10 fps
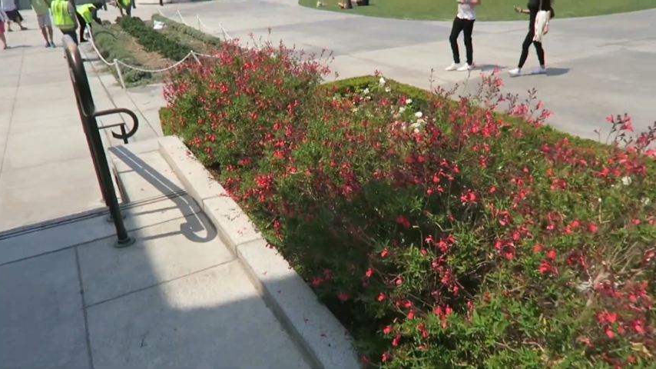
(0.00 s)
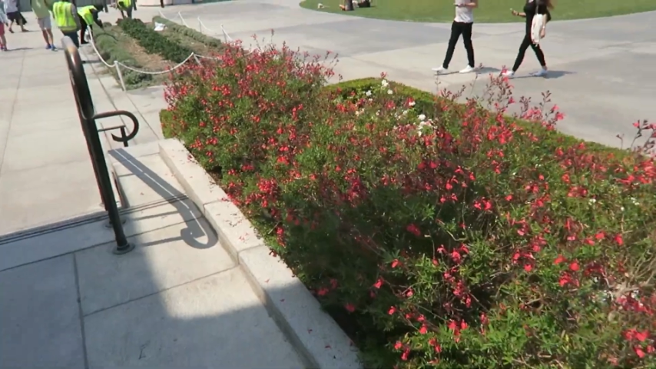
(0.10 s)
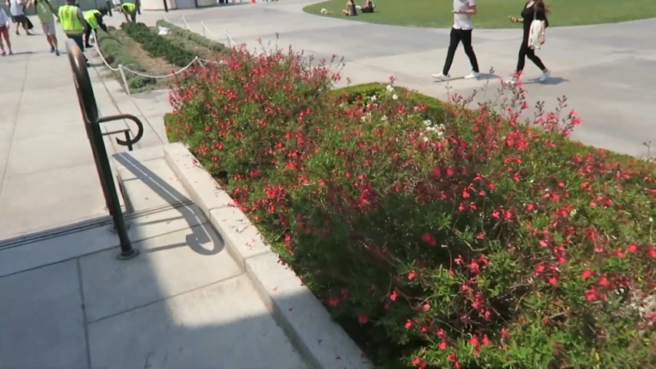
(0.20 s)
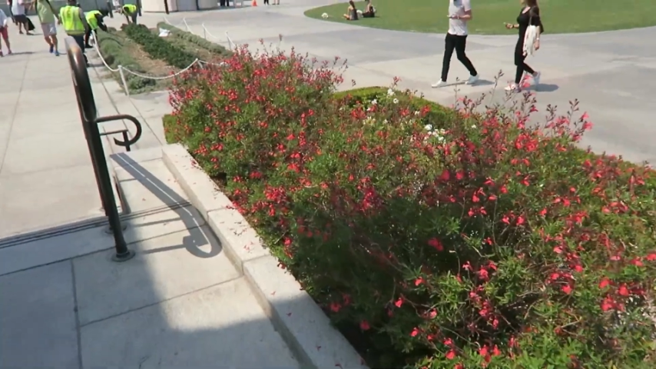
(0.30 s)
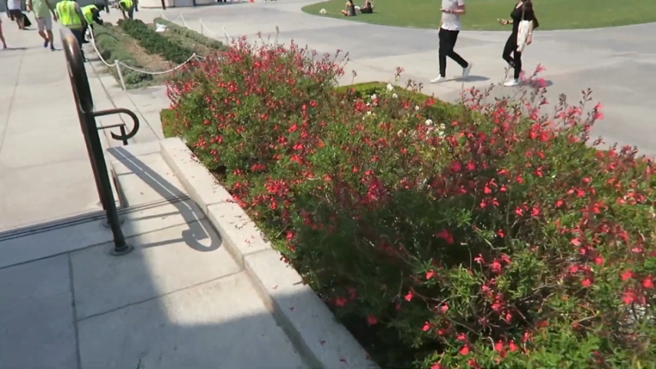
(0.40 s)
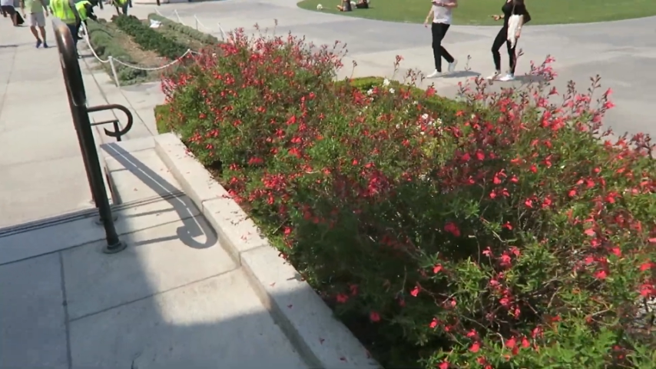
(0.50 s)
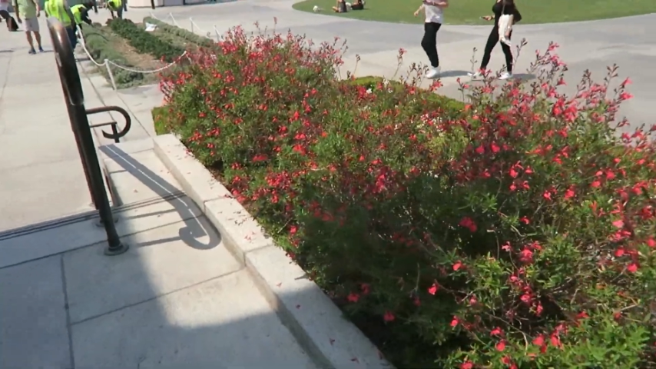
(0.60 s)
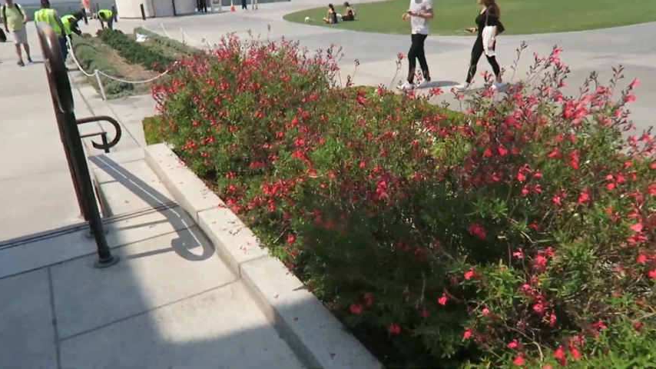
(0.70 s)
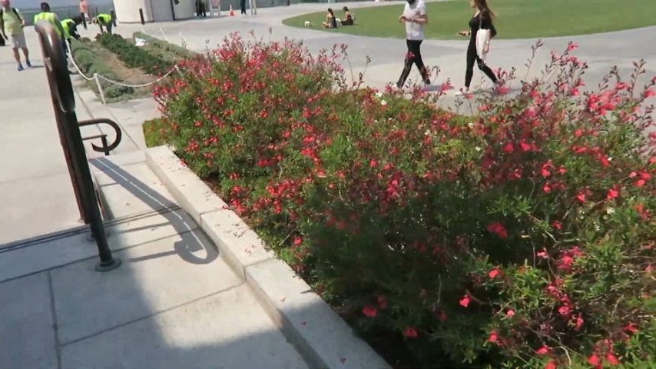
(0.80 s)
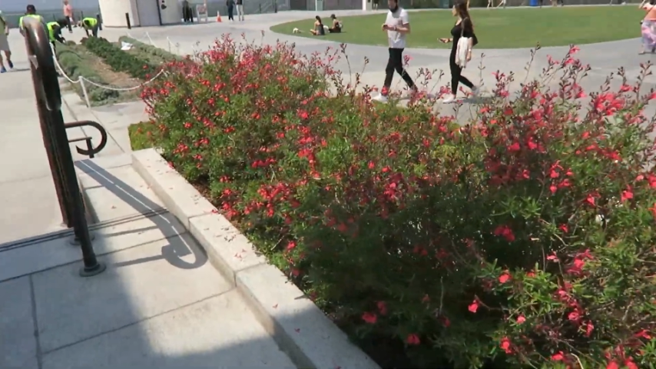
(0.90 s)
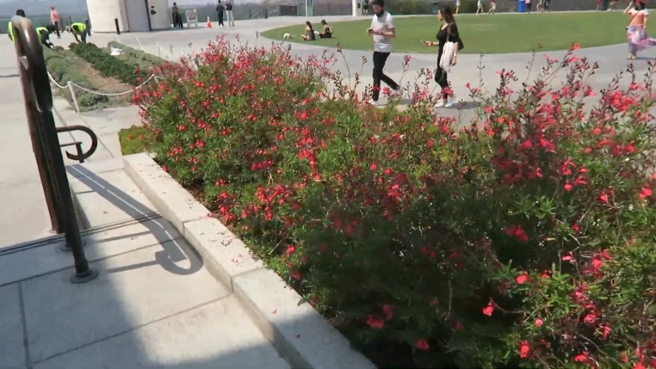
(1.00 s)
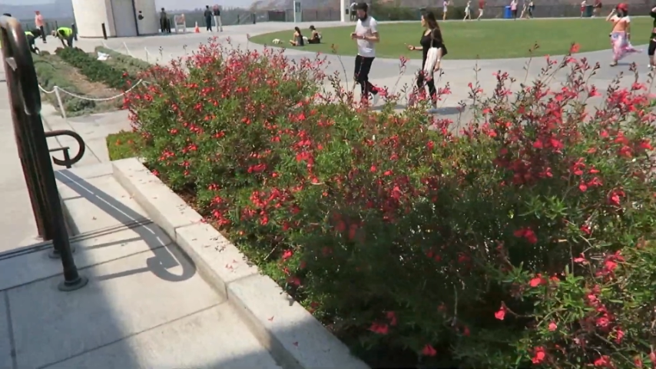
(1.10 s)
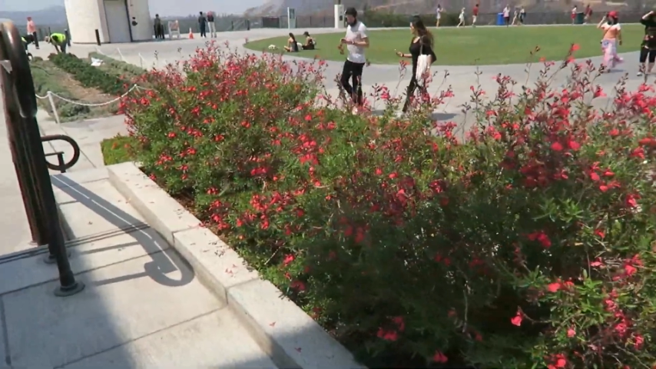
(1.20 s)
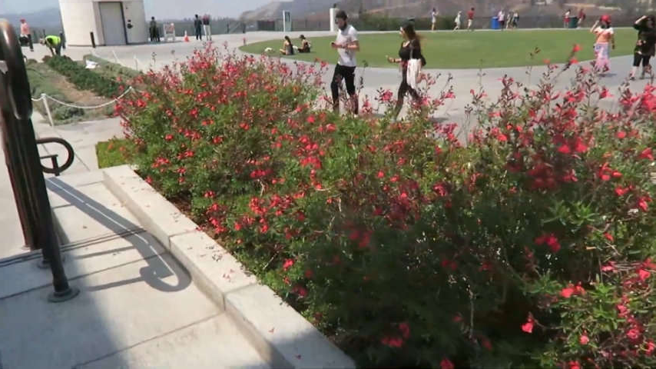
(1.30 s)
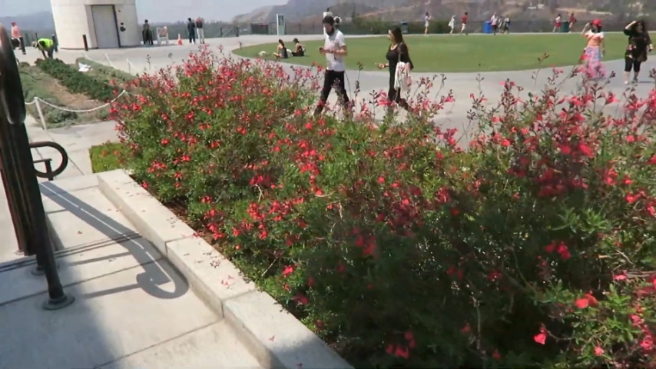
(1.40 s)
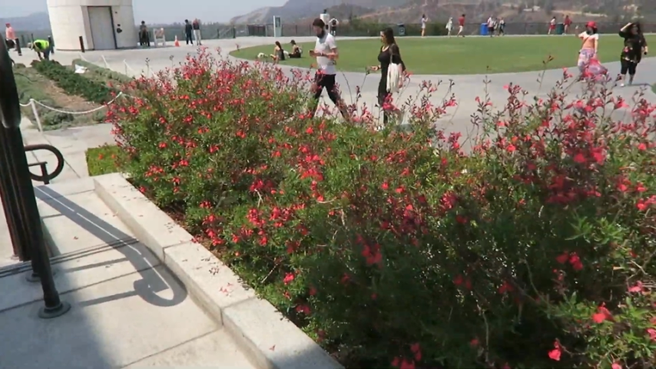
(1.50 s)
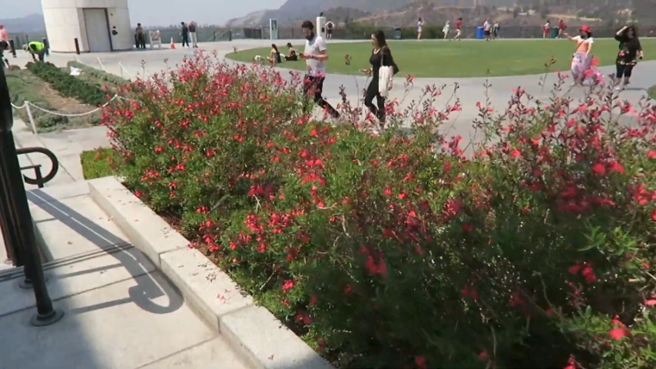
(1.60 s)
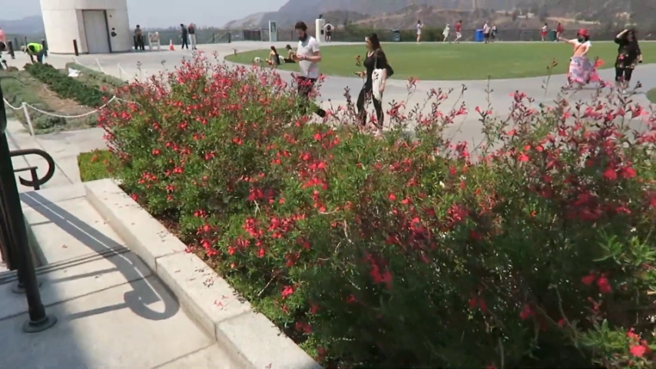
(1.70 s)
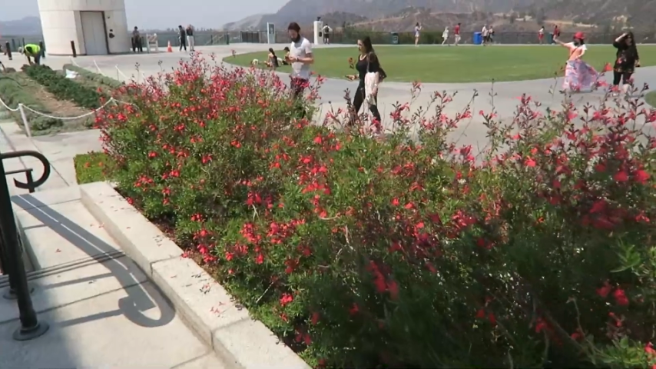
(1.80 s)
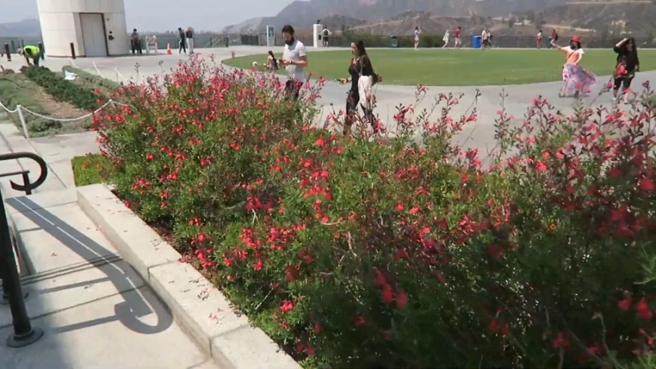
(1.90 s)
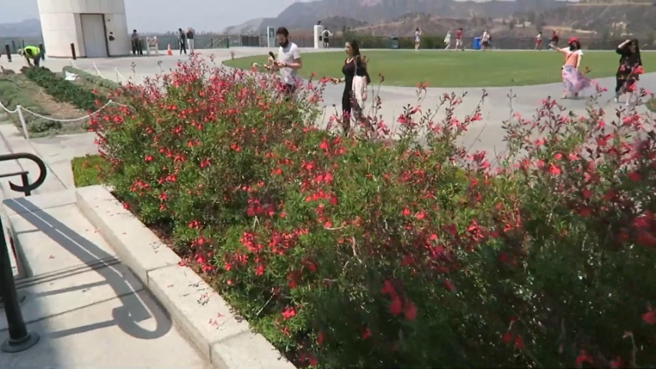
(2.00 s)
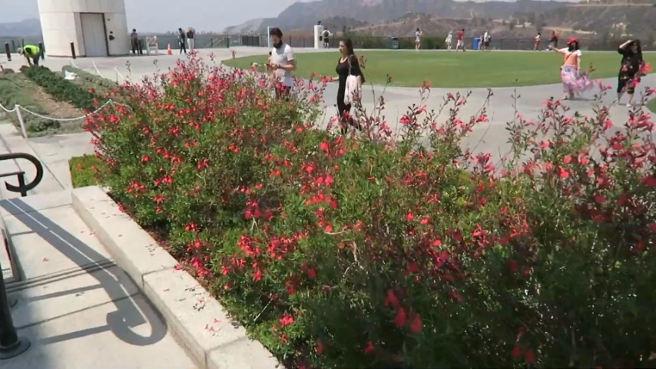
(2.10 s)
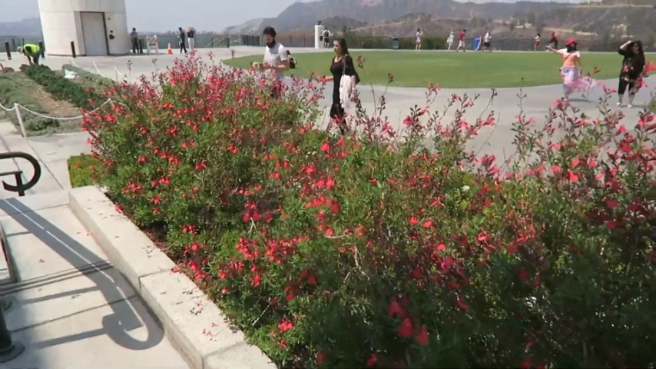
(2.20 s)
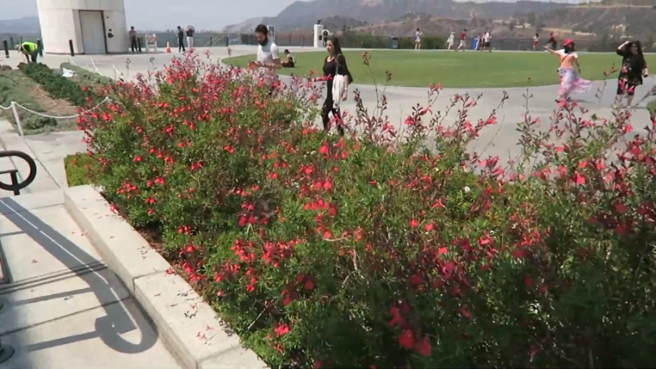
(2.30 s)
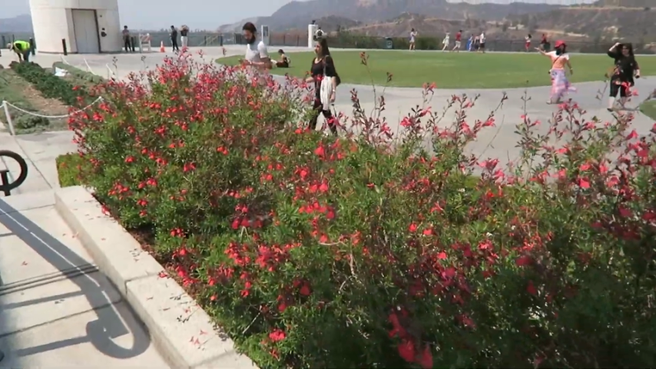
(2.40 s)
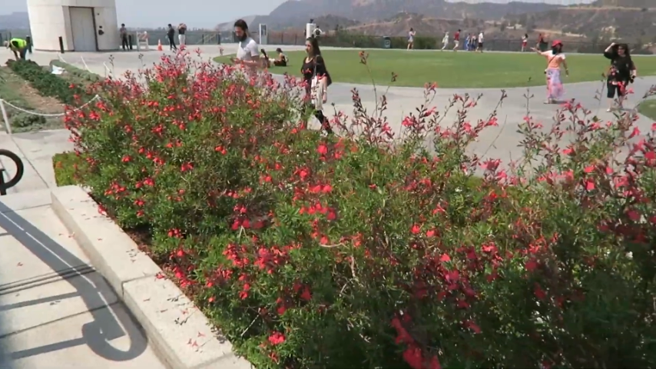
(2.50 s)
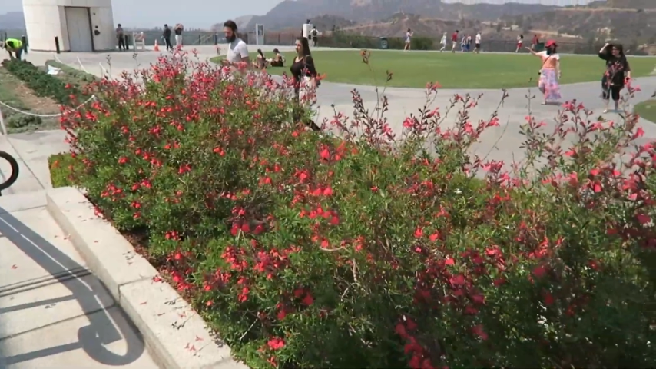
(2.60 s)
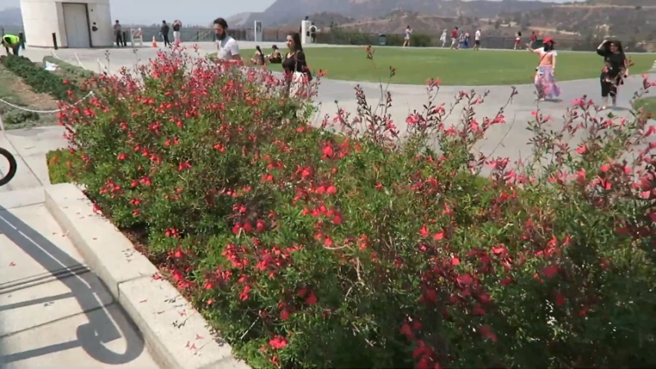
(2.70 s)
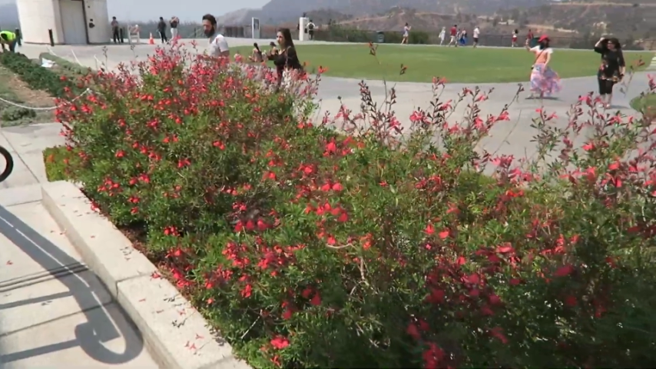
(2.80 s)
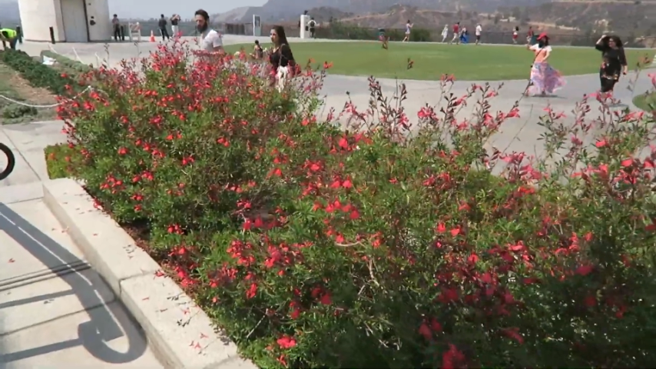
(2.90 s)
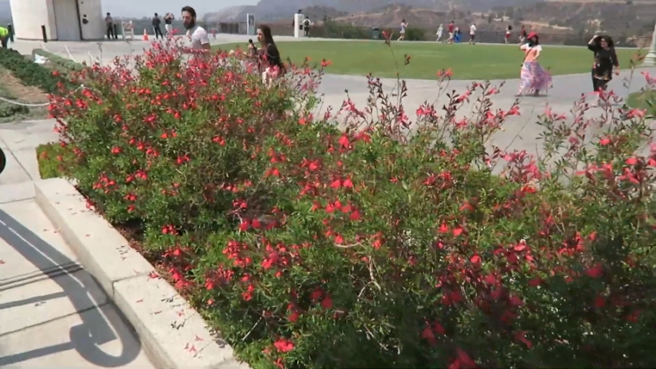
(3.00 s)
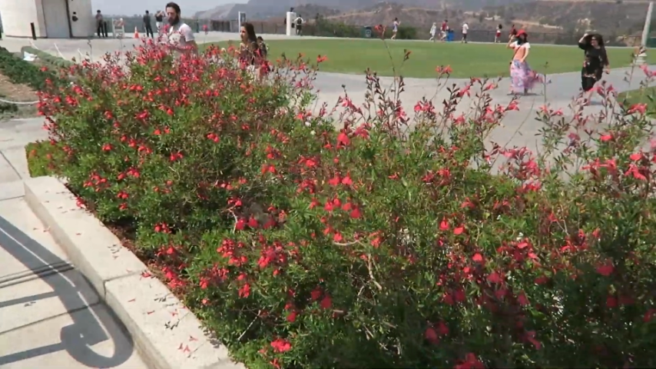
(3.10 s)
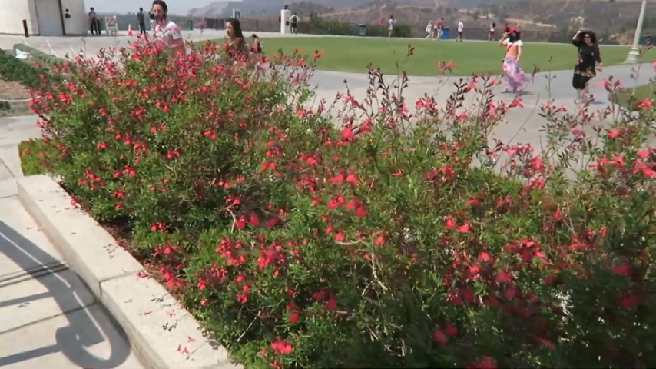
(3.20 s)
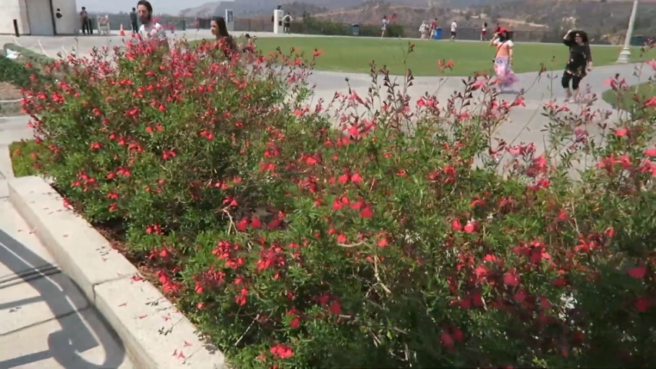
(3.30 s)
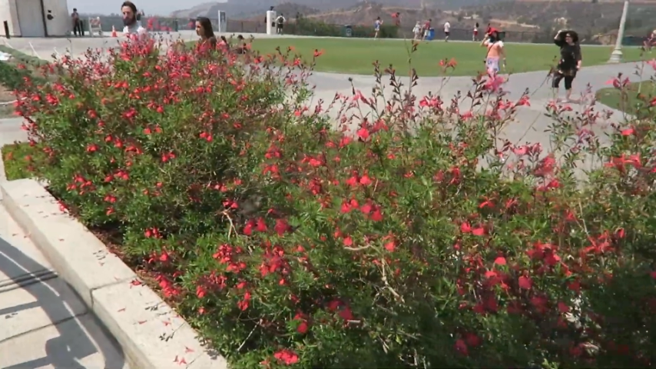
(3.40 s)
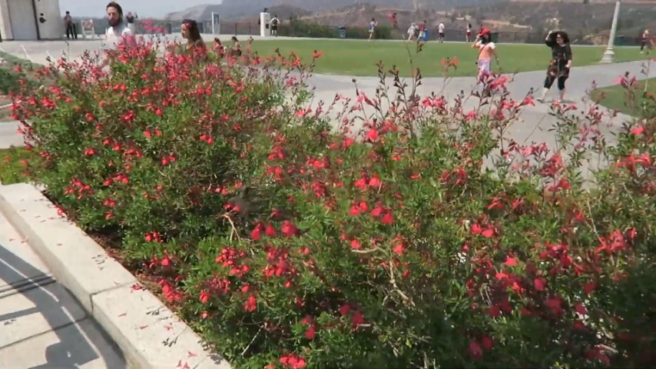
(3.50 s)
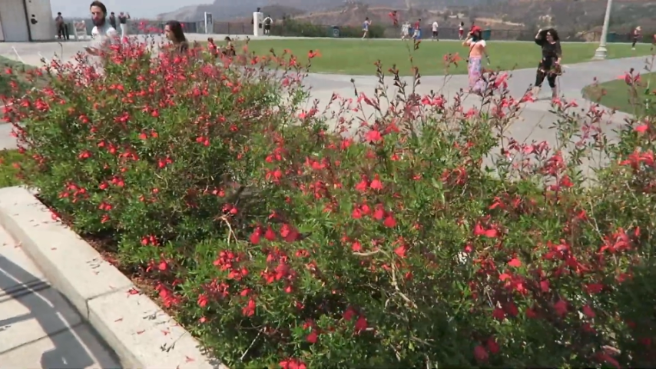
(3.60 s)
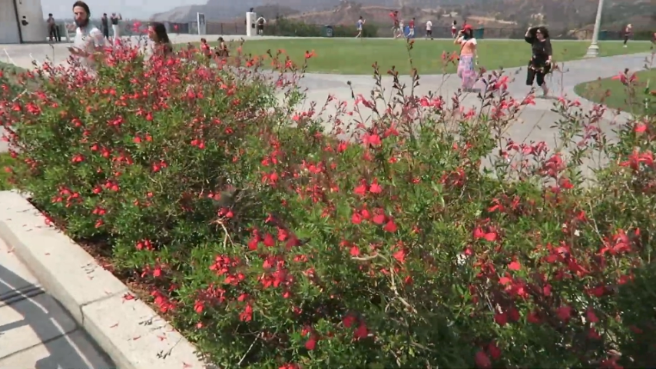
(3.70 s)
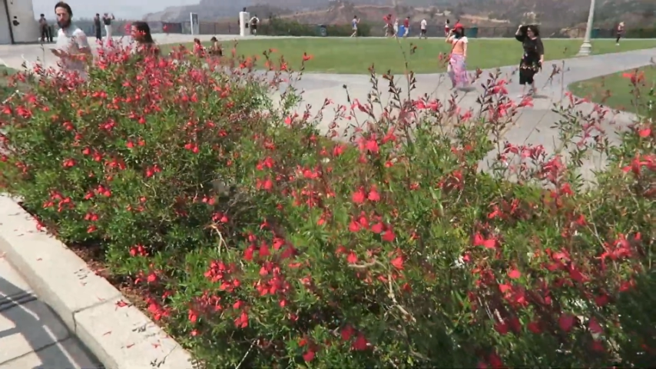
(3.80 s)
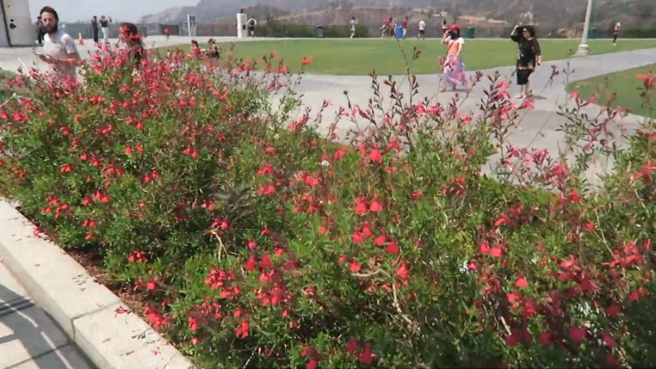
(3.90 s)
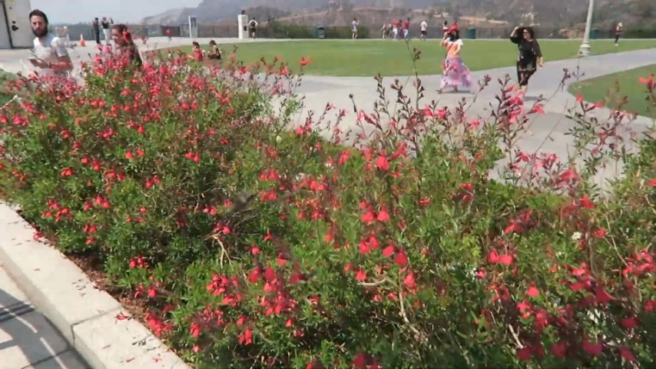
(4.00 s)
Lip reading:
No face is visible, so there are no lips to read.